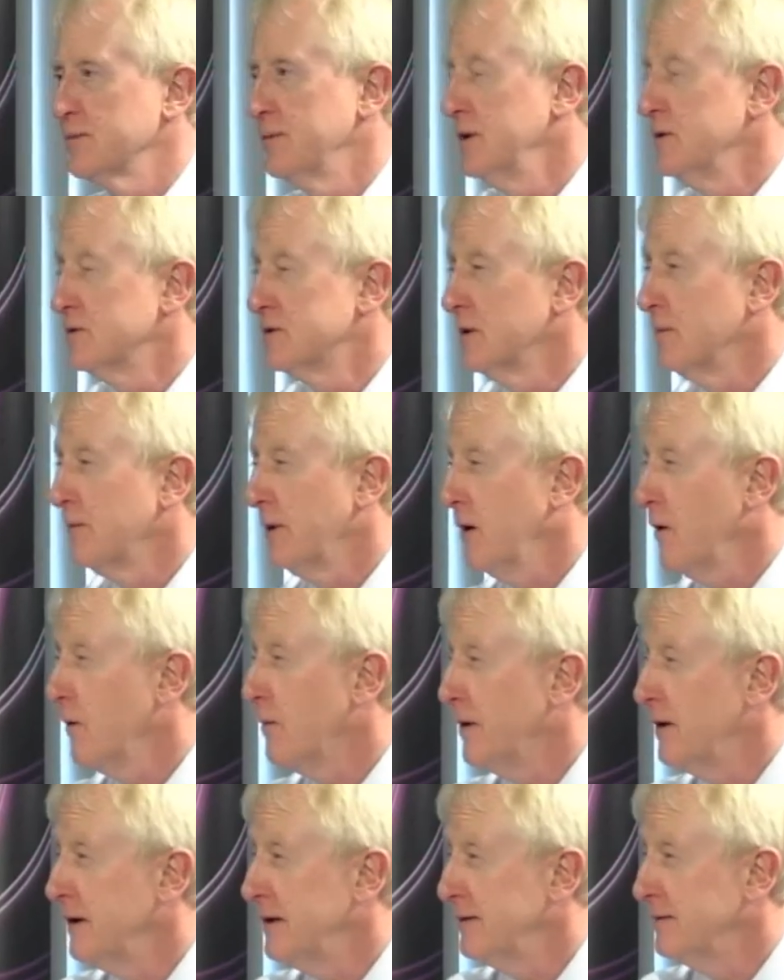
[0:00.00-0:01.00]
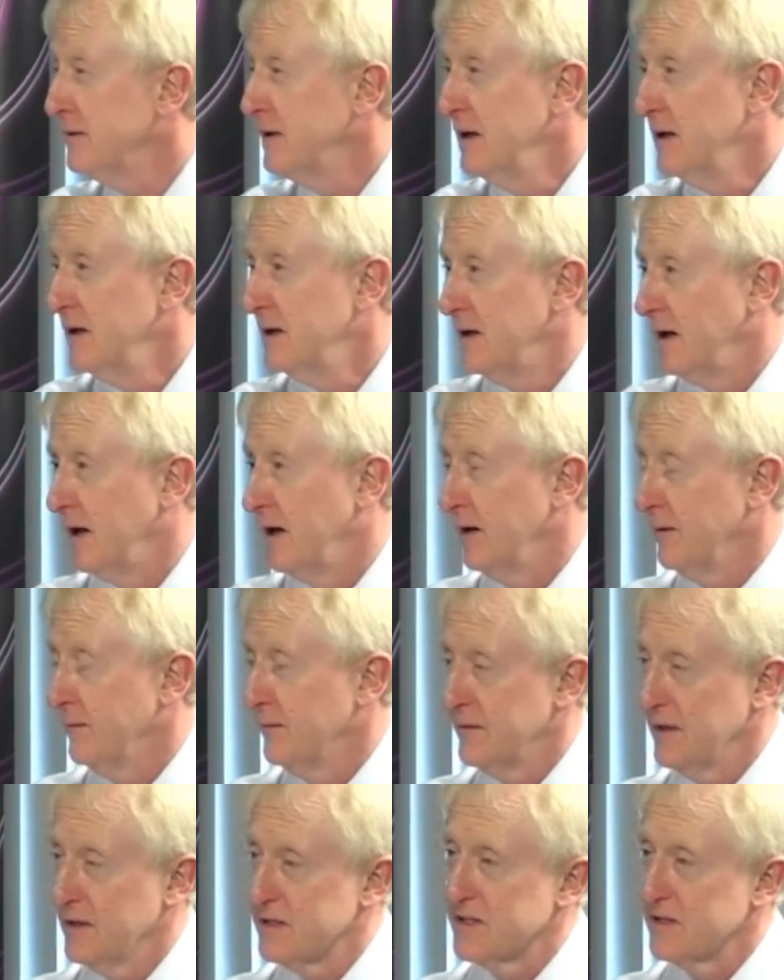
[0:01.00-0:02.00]
will be using PowerPoint.
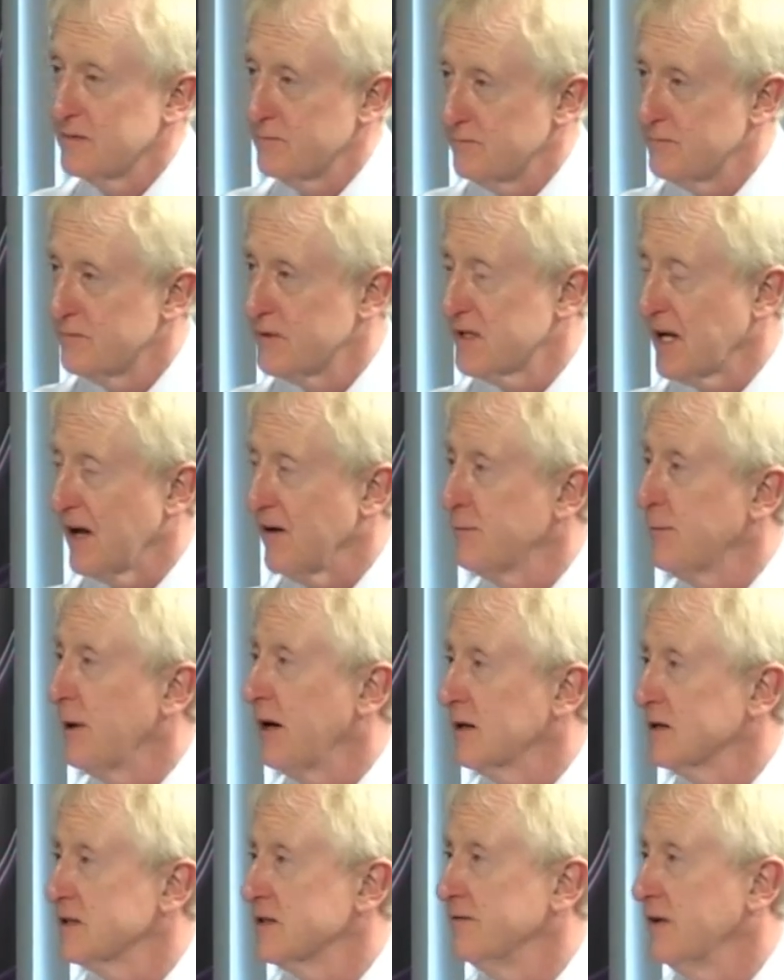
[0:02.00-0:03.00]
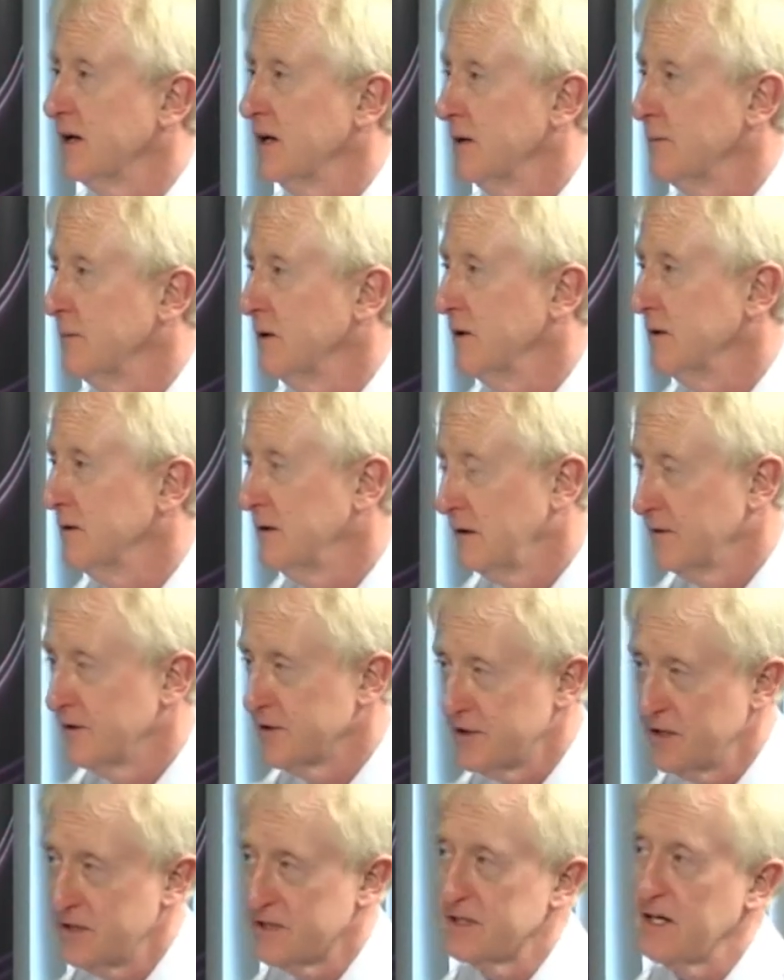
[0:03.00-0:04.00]
There's a staff packs available on the
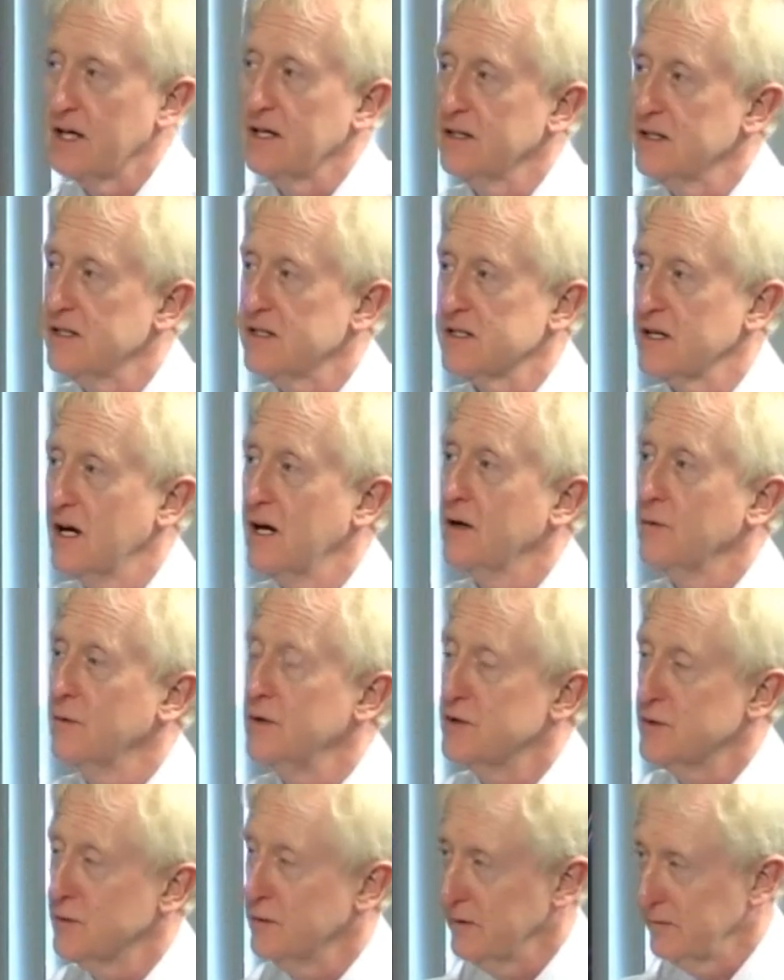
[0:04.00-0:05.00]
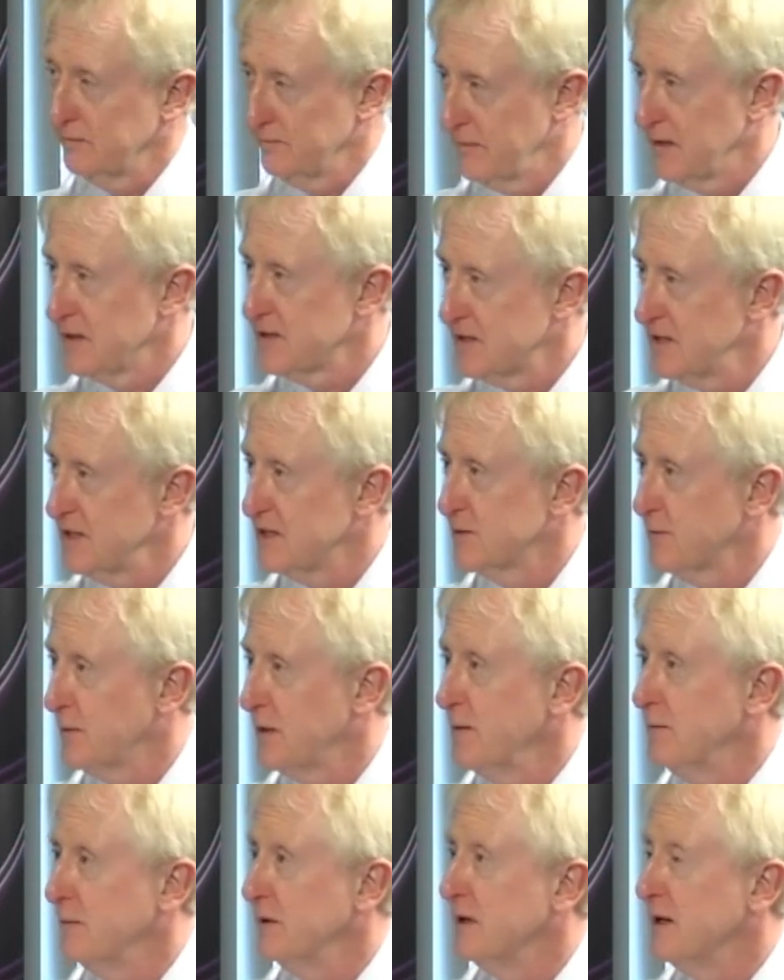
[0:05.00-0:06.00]
JISC Techdis site which will assist
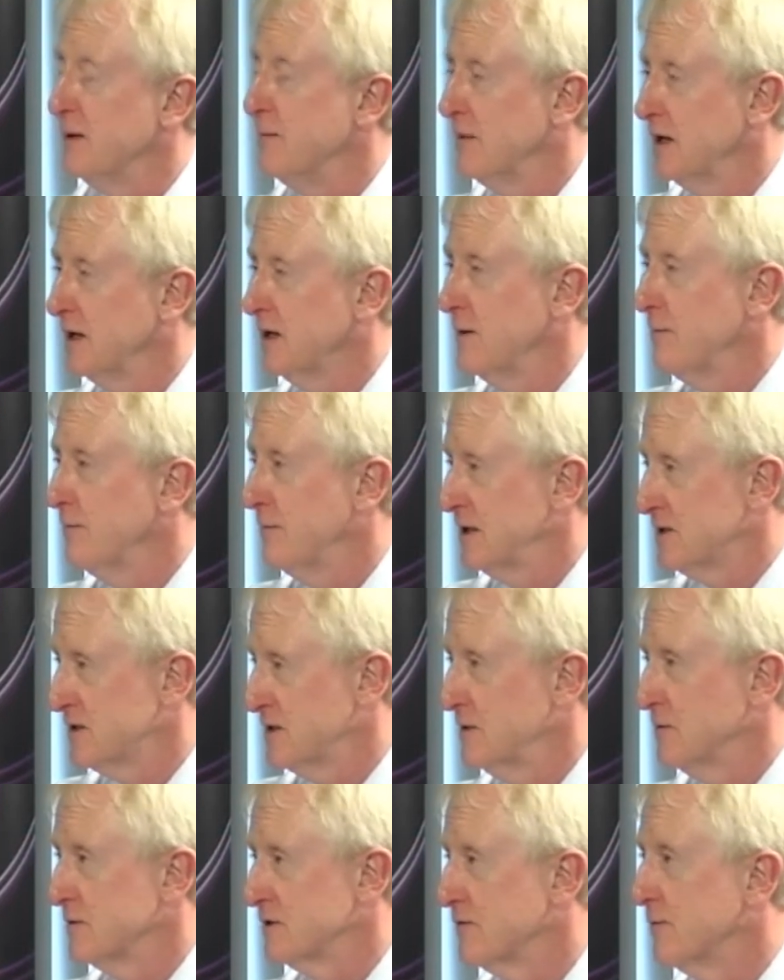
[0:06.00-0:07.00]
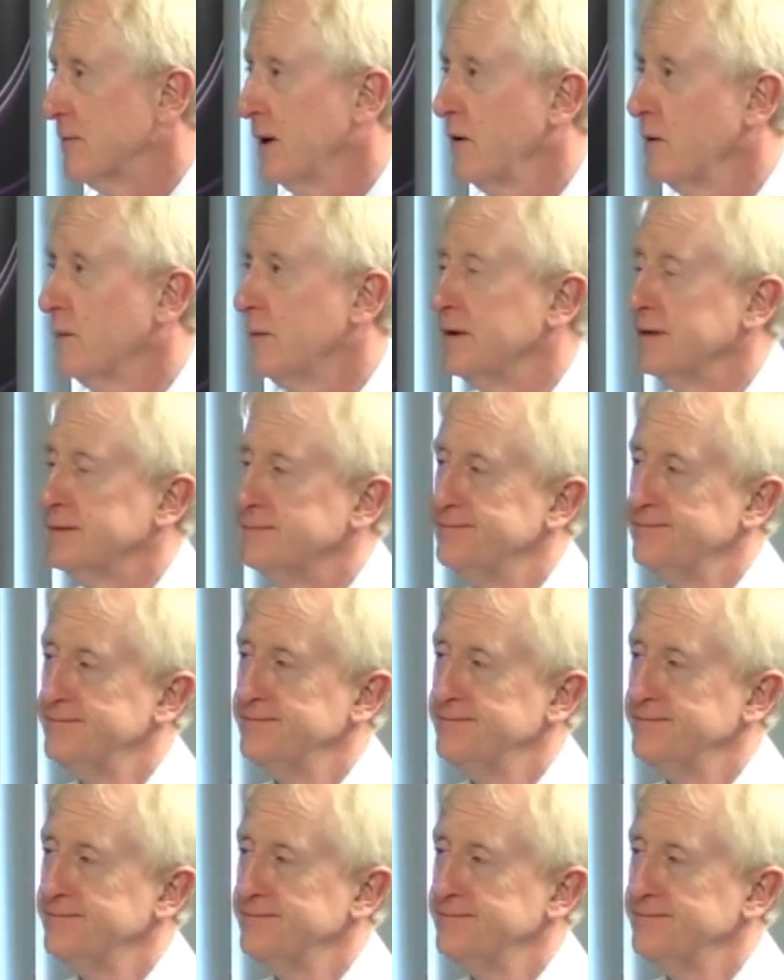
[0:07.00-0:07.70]
people in making best use of PowerPoint.